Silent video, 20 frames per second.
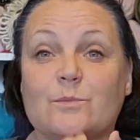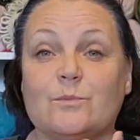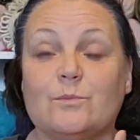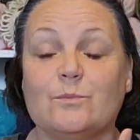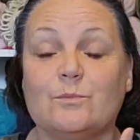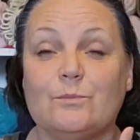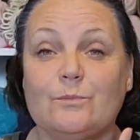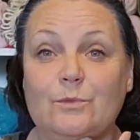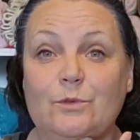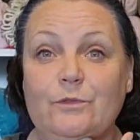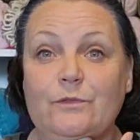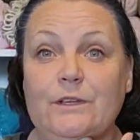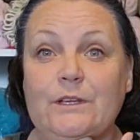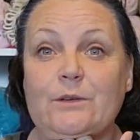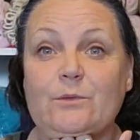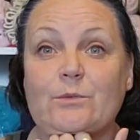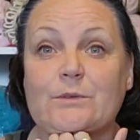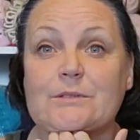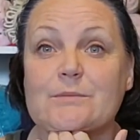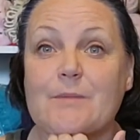
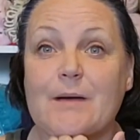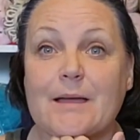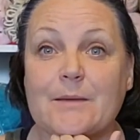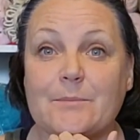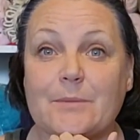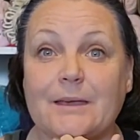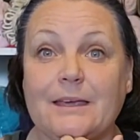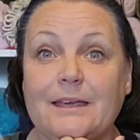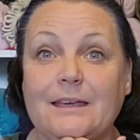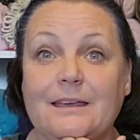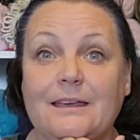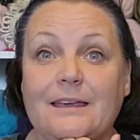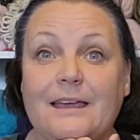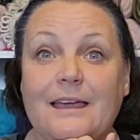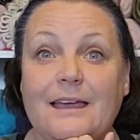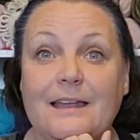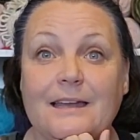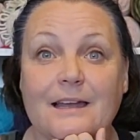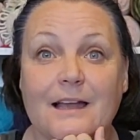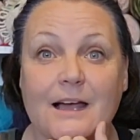movie was my pick,
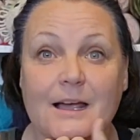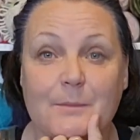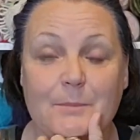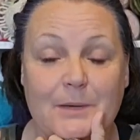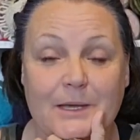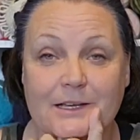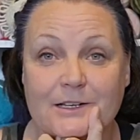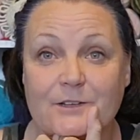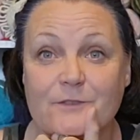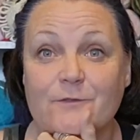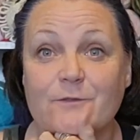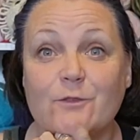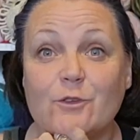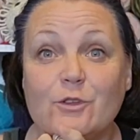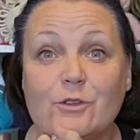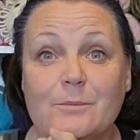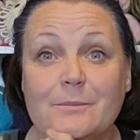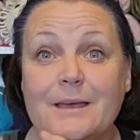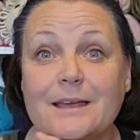and I picked Full